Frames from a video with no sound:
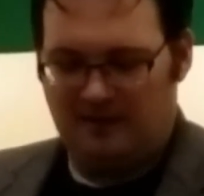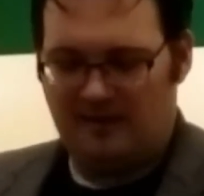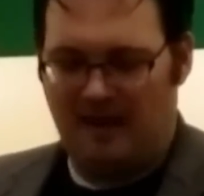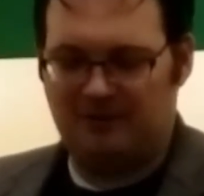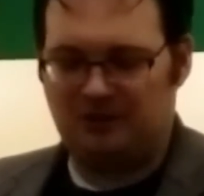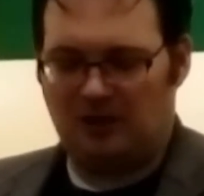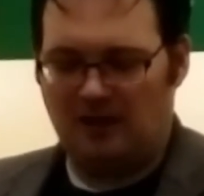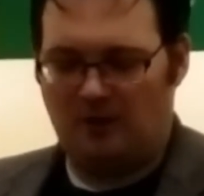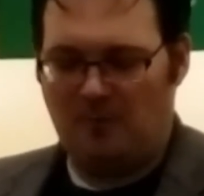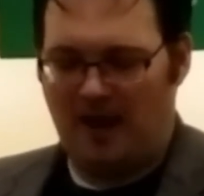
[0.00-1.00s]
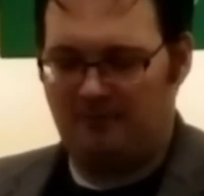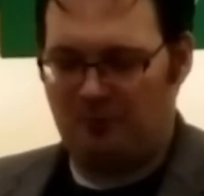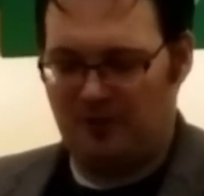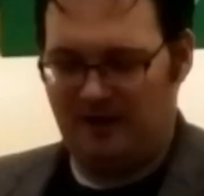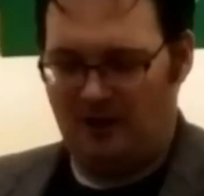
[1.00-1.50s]
Davis took another bite of
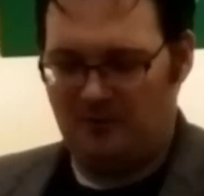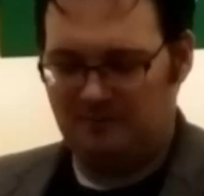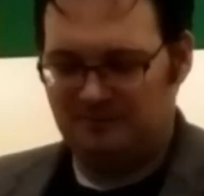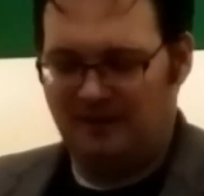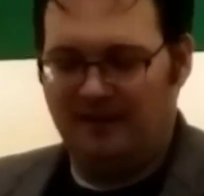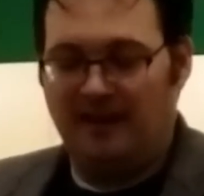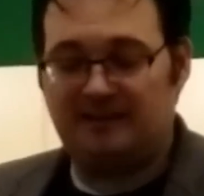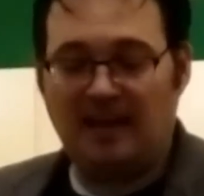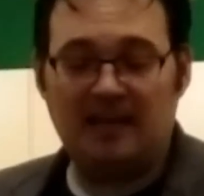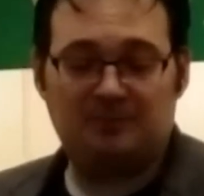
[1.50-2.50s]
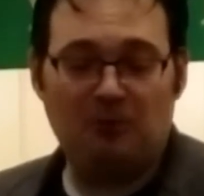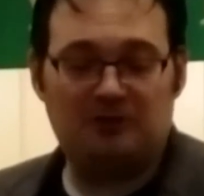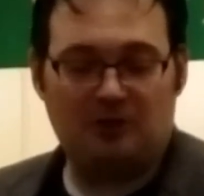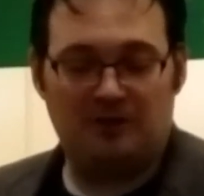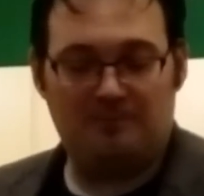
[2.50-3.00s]
burrito. His taste
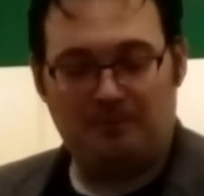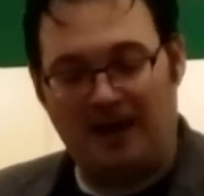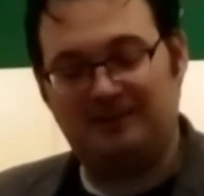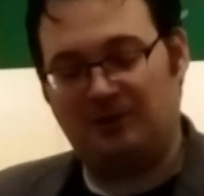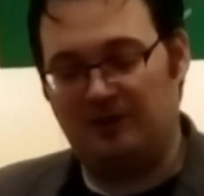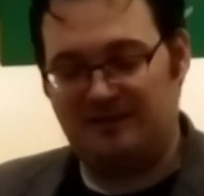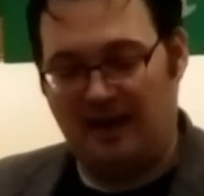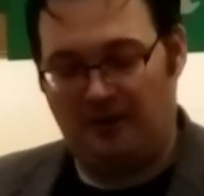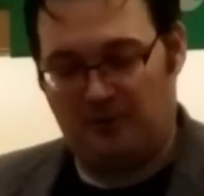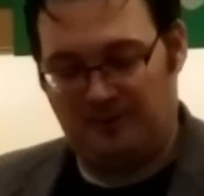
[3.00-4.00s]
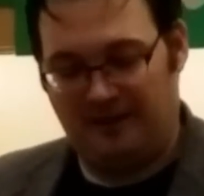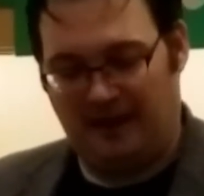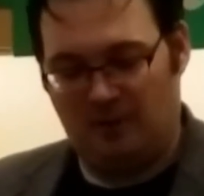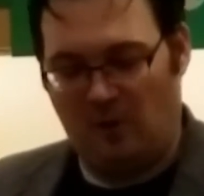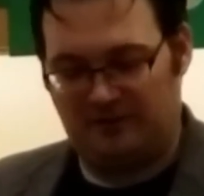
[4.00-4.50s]
buds couldn't tell
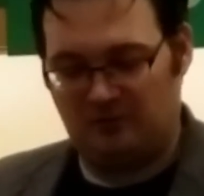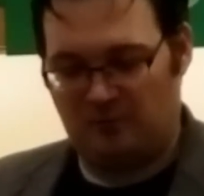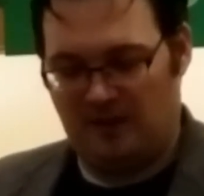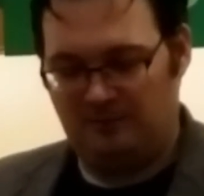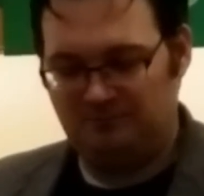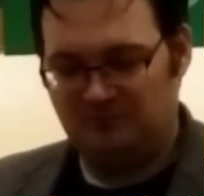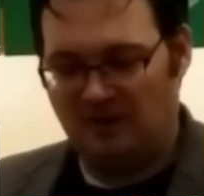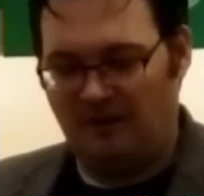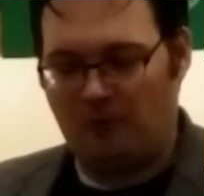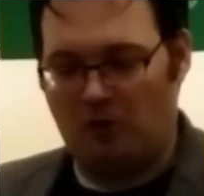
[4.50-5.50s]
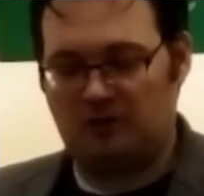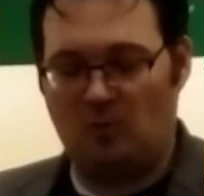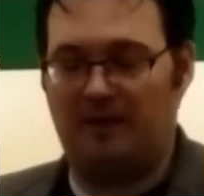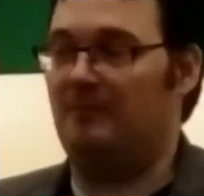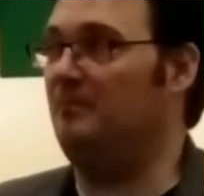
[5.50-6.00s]
that it wasn't real. Of course,
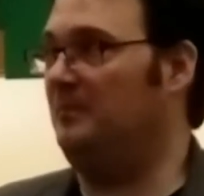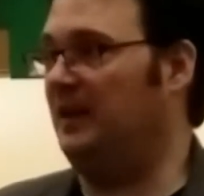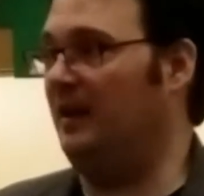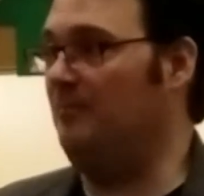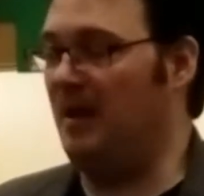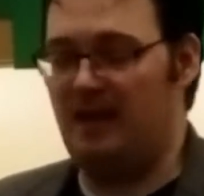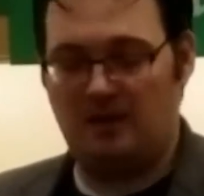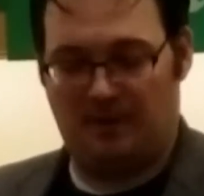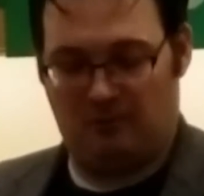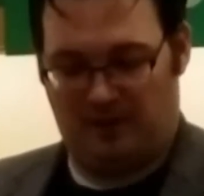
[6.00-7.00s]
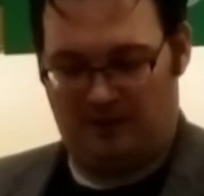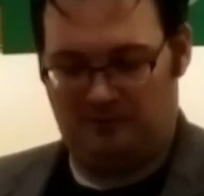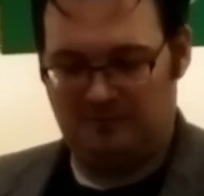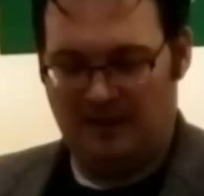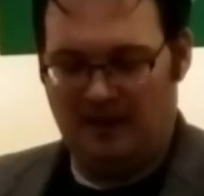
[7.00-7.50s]
what did it mean to be real?
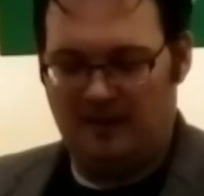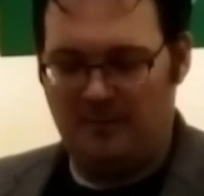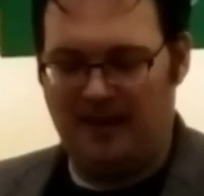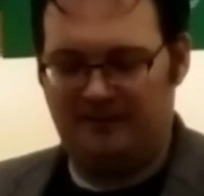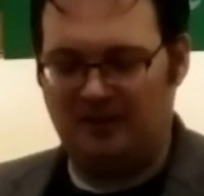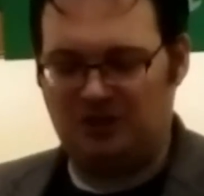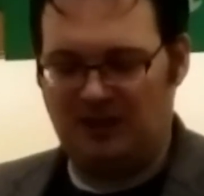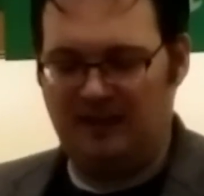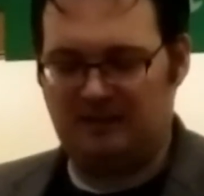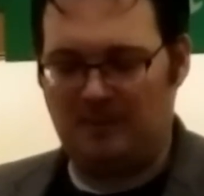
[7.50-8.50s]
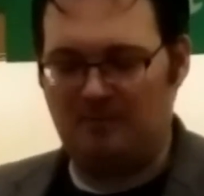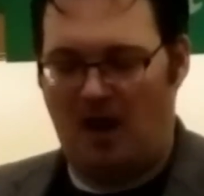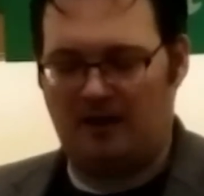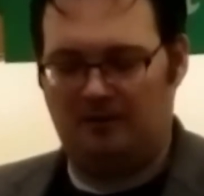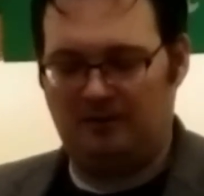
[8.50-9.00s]
The beans and cheese had been
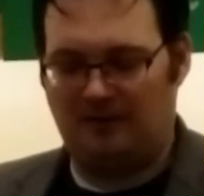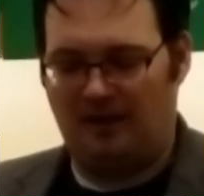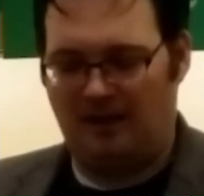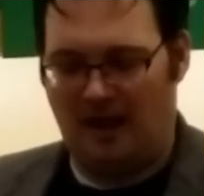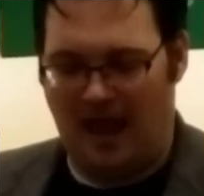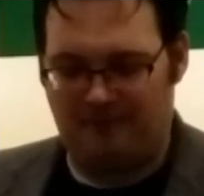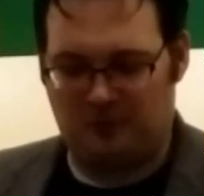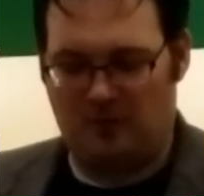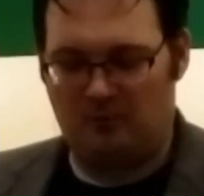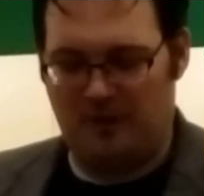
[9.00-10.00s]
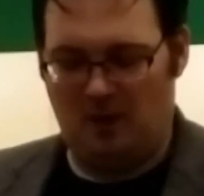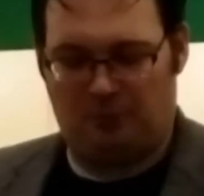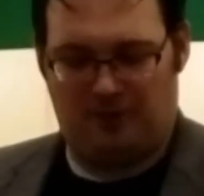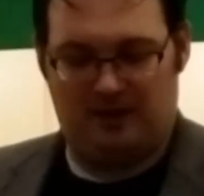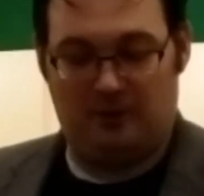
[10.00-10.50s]
modeled after a real
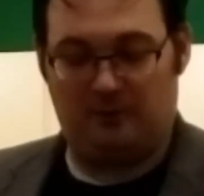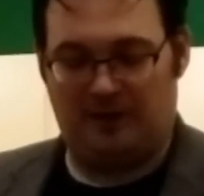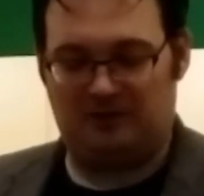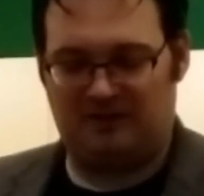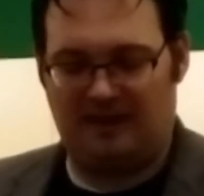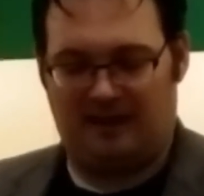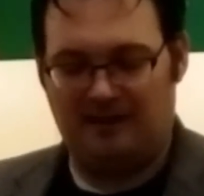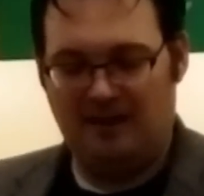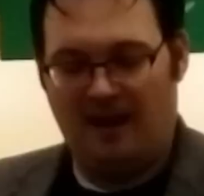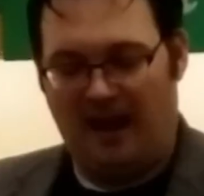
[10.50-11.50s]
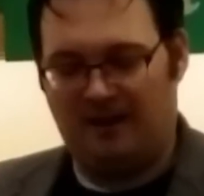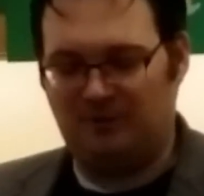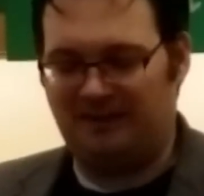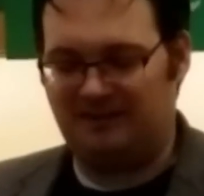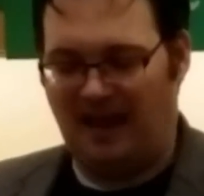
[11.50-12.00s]
burrito in the real city, and it
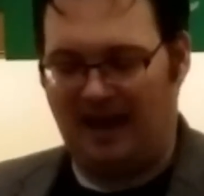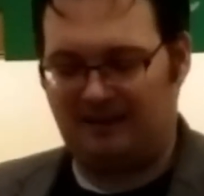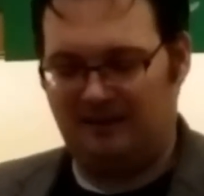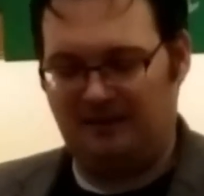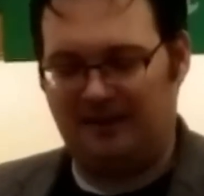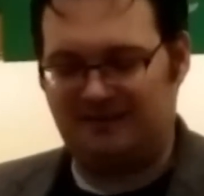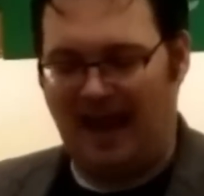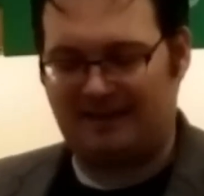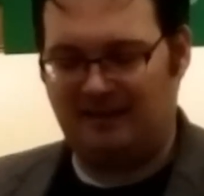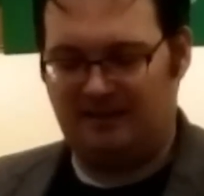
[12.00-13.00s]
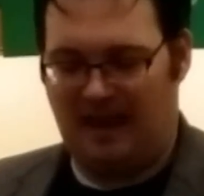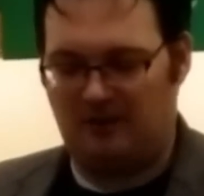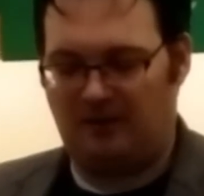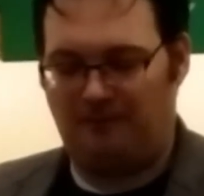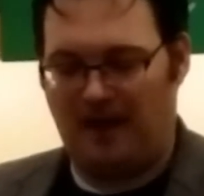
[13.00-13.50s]
was exacting
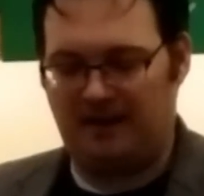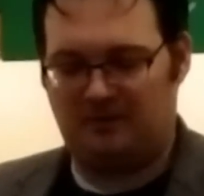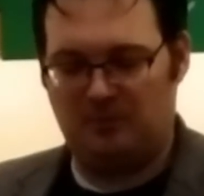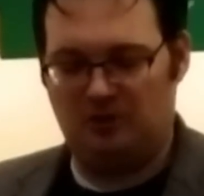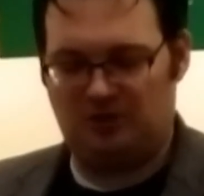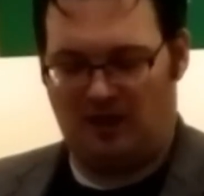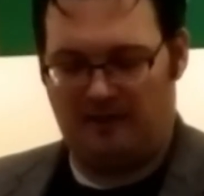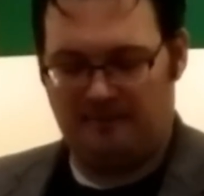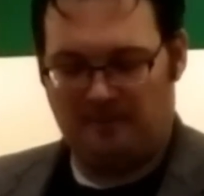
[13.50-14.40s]
down to the finest minutia.